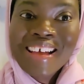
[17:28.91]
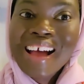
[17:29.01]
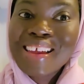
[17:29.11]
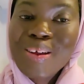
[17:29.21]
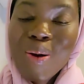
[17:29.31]

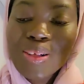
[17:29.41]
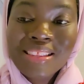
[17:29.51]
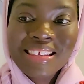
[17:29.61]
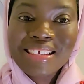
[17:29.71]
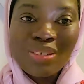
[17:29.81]
And all
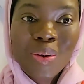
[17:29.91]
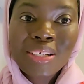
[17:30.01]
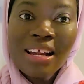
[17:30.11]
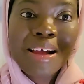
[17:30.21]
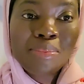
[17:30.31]
these
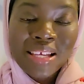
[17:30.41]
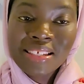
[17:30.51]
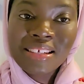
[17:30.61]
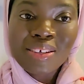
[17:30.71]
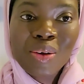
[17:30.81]
other
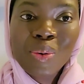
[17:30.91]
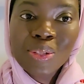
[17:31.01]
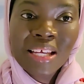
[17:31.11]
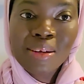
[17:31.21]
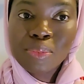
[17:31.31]
amazing
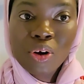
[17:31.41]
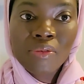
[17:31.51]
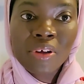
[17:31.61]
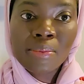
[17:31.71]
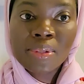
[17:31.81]
quotes and
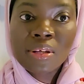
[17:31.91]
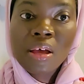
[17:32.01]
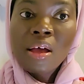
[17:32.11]
proverbs.